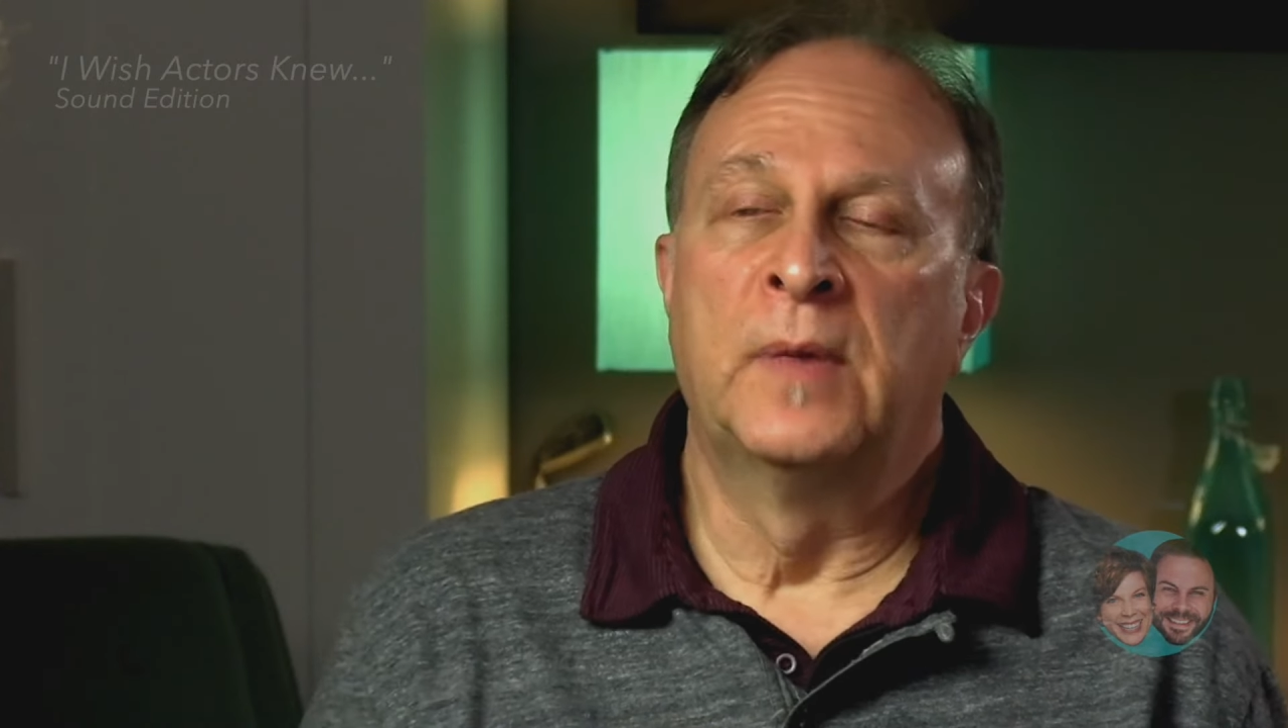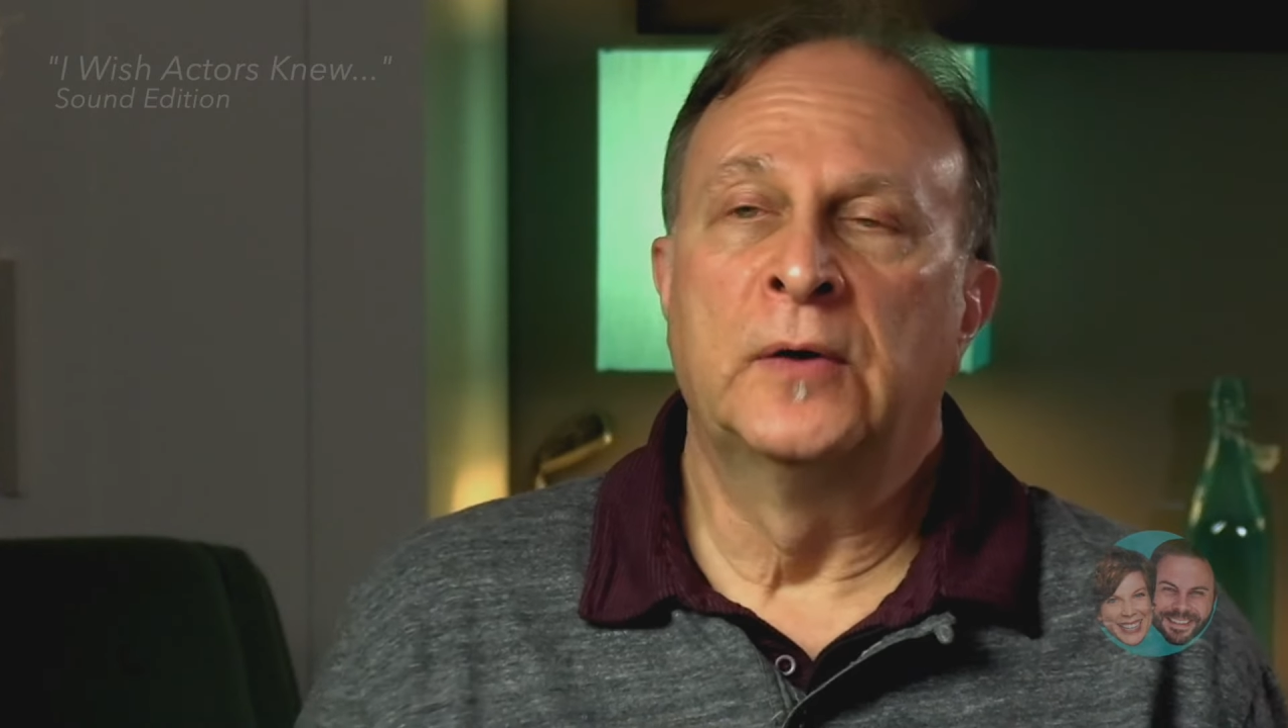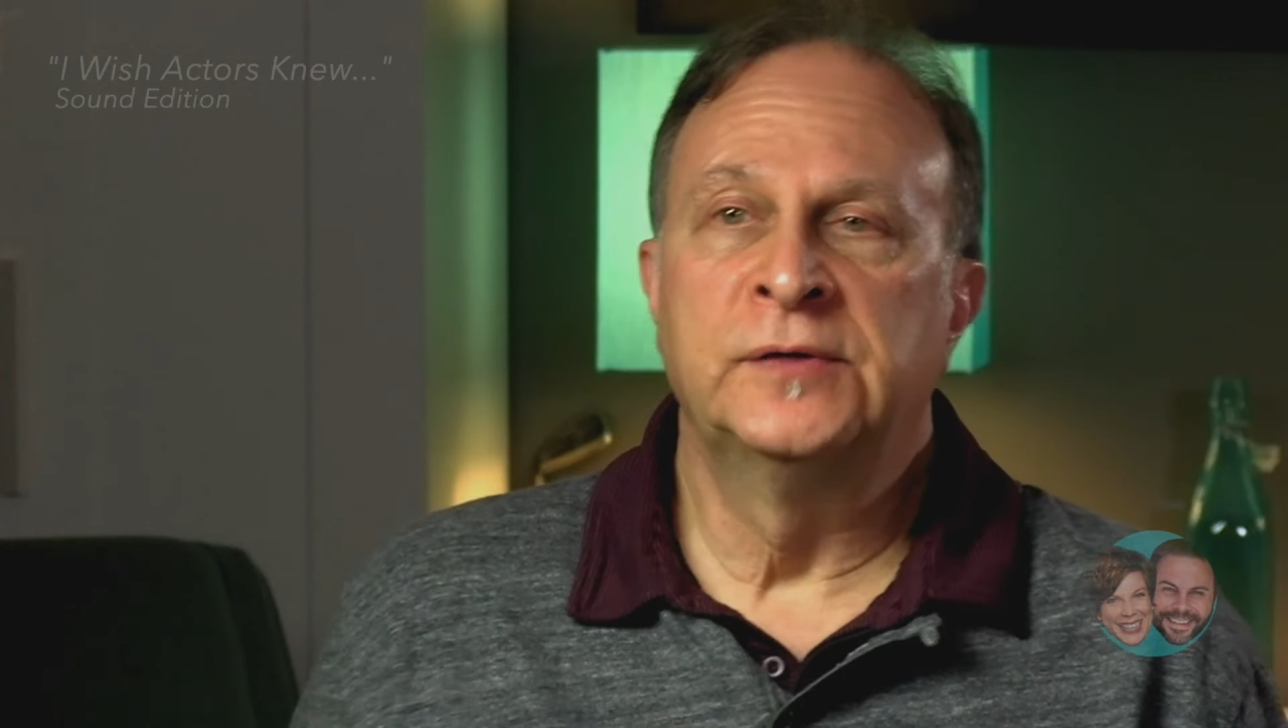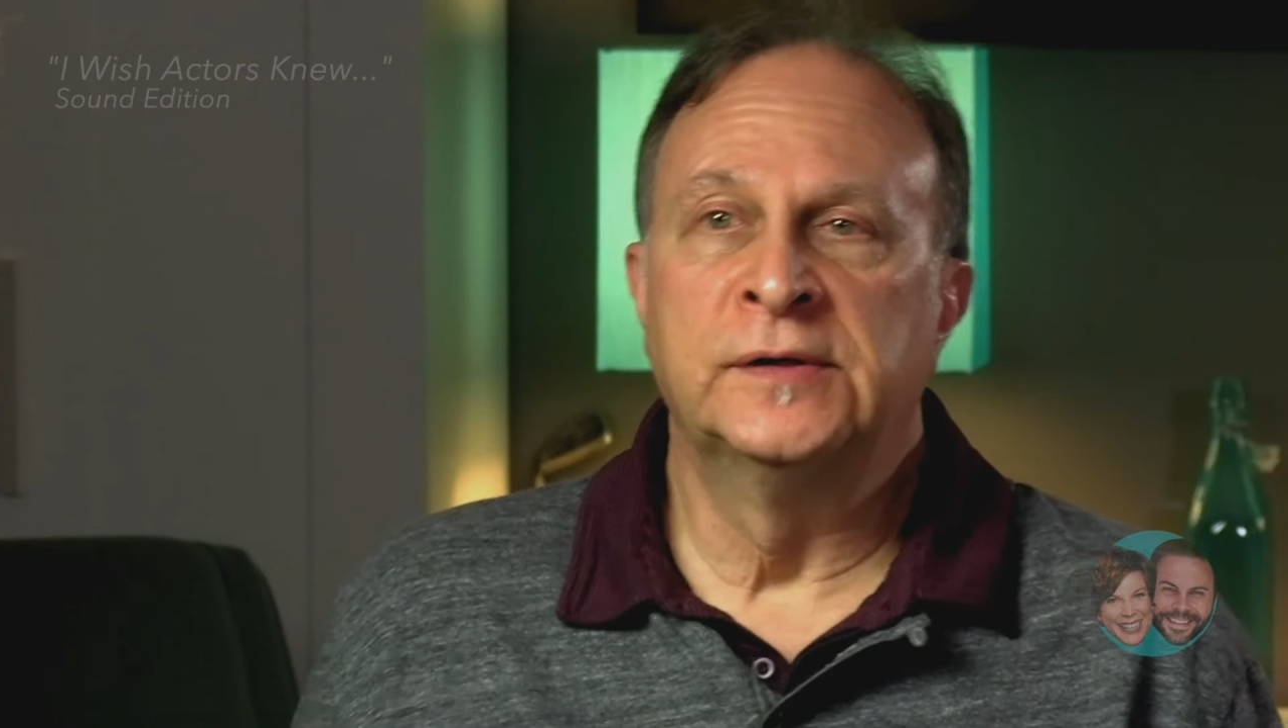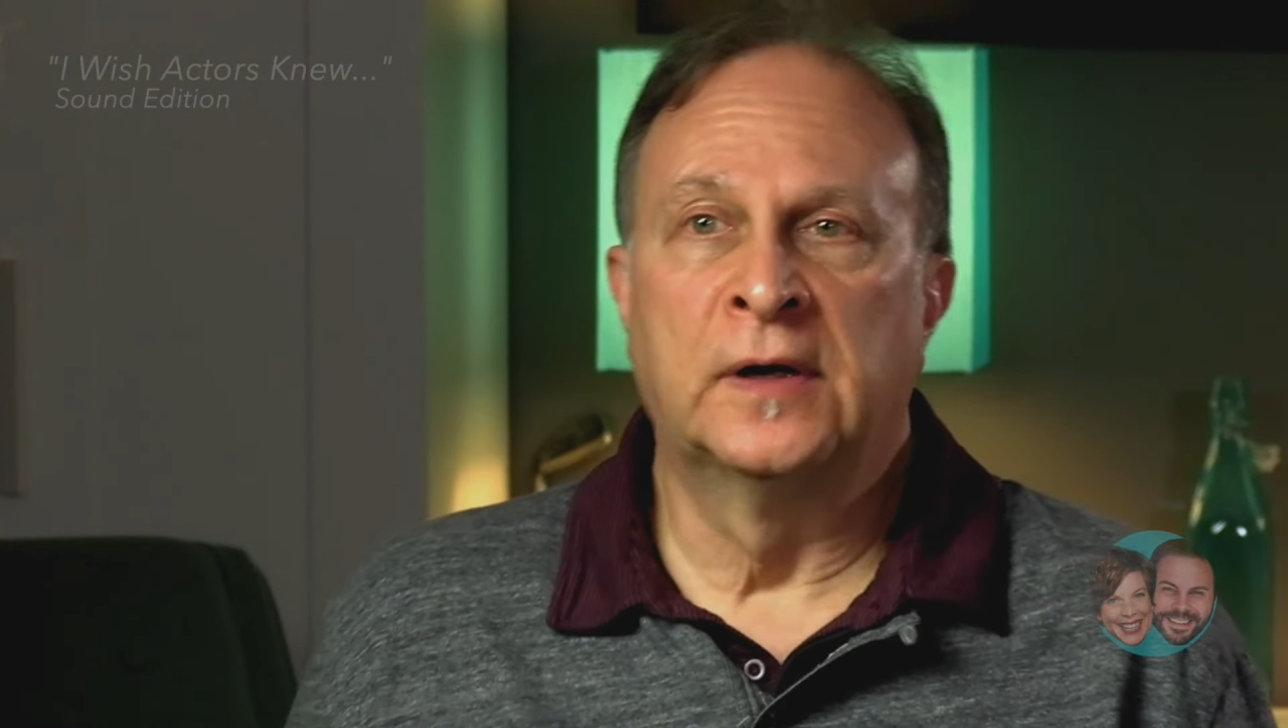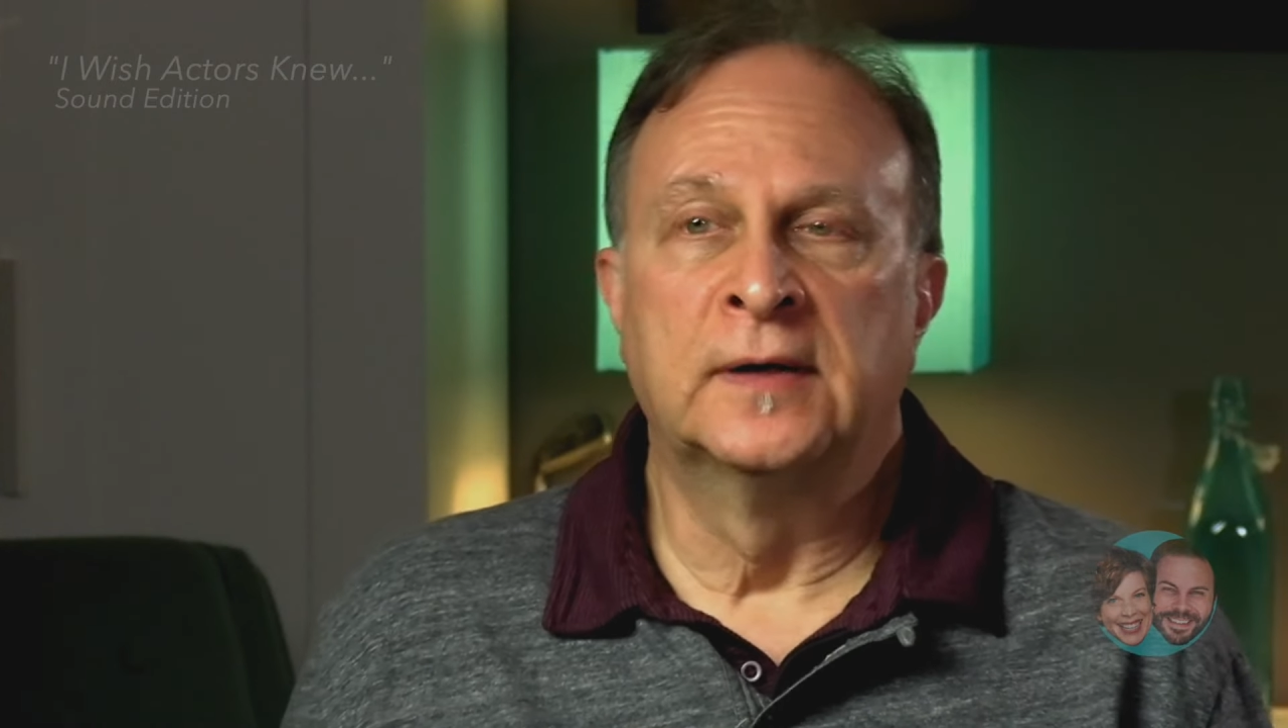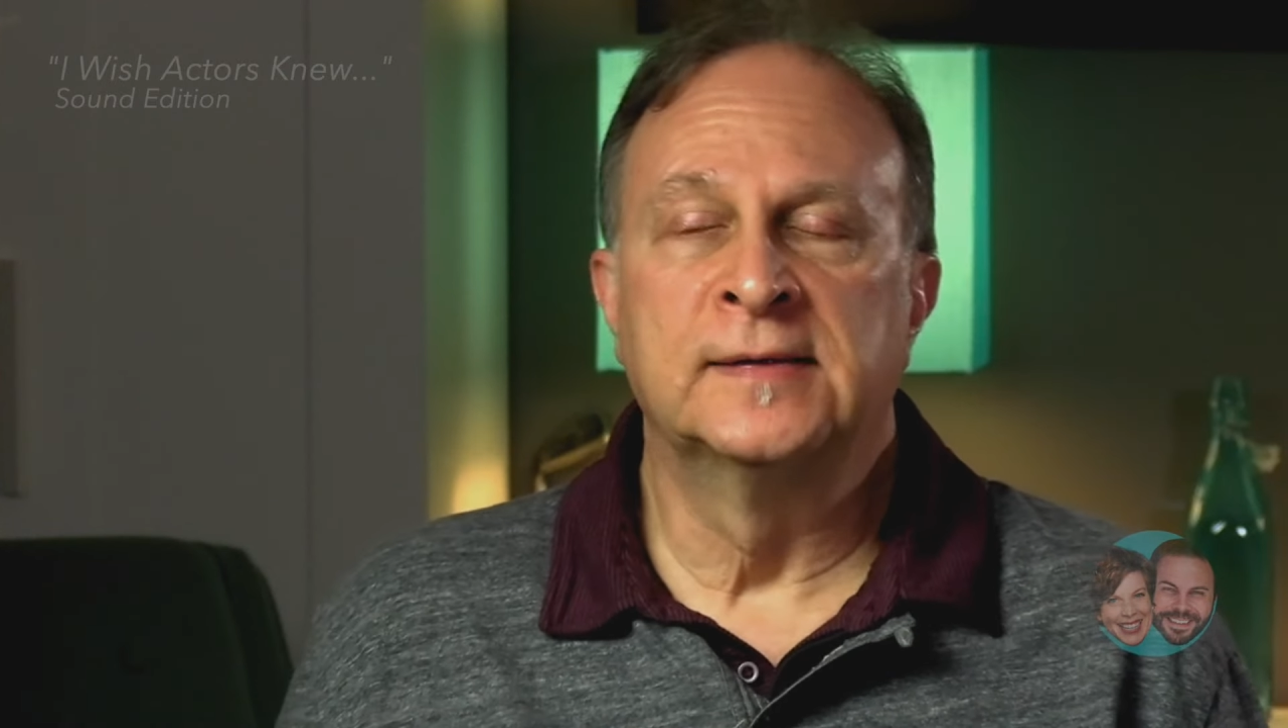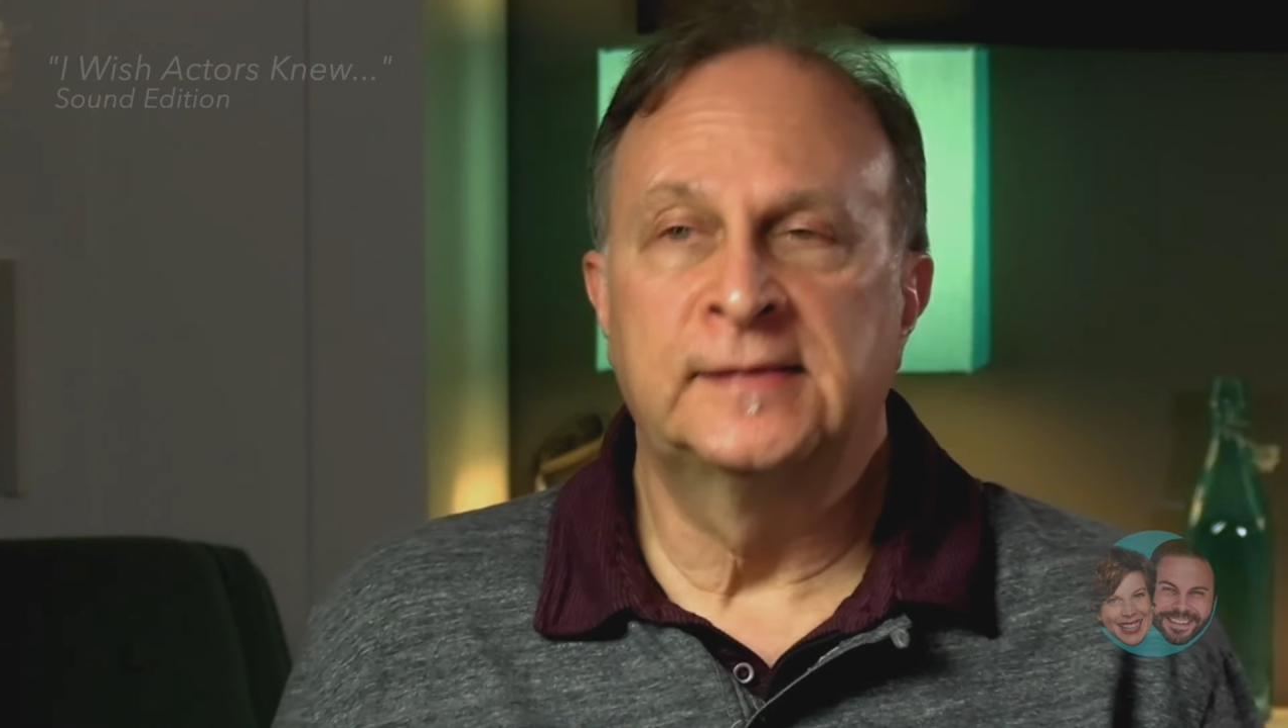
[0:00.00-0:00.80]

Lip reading: motions on